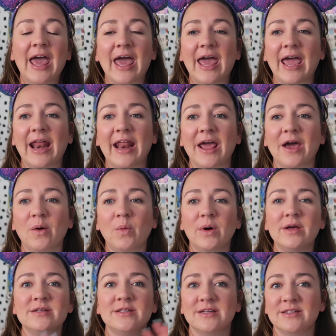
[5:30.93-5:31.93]
And it
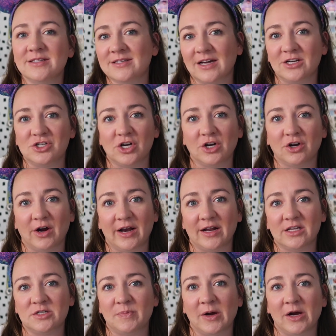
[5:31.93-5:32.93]
was such a great
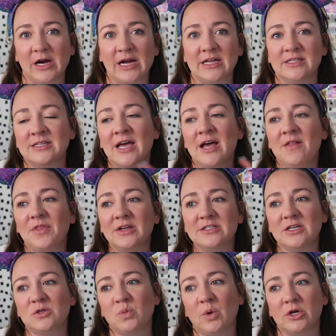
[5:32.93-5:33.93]
experience.
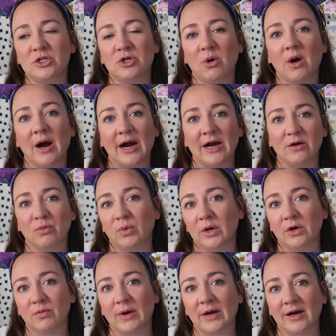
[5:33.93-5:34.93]
This is one tour I
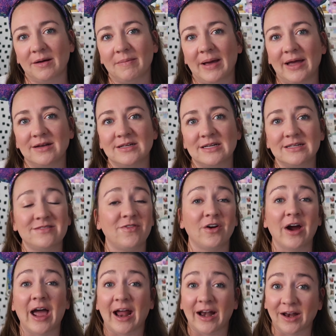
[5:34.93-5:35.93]
would recommend
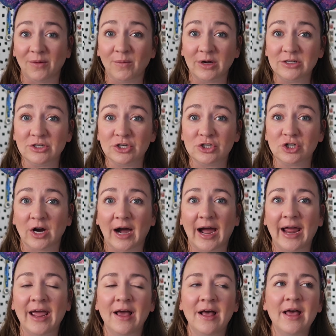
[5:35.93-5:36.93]
for anyone to
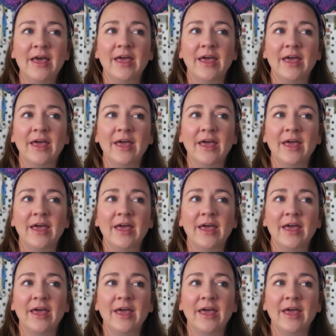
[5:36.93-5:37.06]
try.